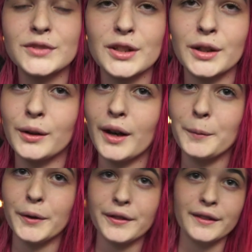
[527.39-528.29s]
So I'll
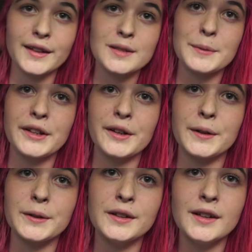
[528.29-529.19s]
put the links
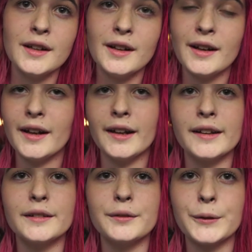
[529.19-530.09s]
below,
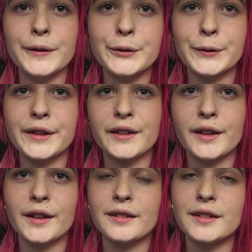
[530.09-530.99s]
and if you ever want to
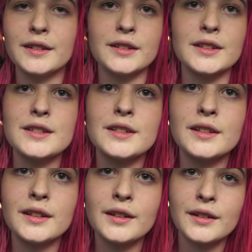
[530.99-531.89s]
talk, then just
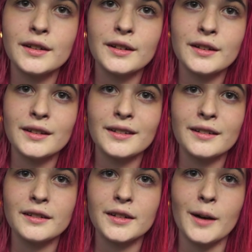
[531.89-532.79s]

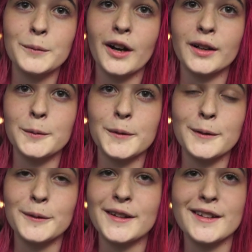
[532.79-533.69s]
come talk to
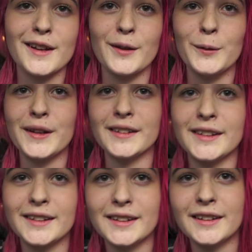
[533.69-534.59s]
me, because I'll always
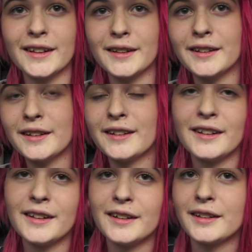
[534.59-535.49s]
listen. And
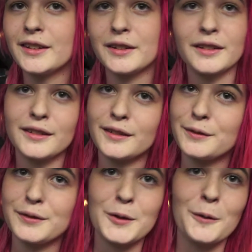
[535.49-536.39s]

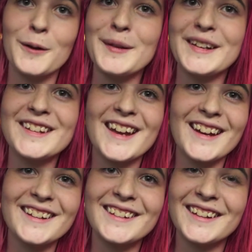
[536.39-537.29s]
if you don't want me to say
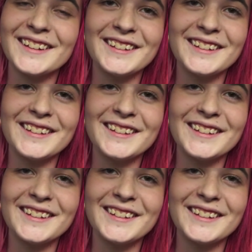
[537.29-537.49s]
anything,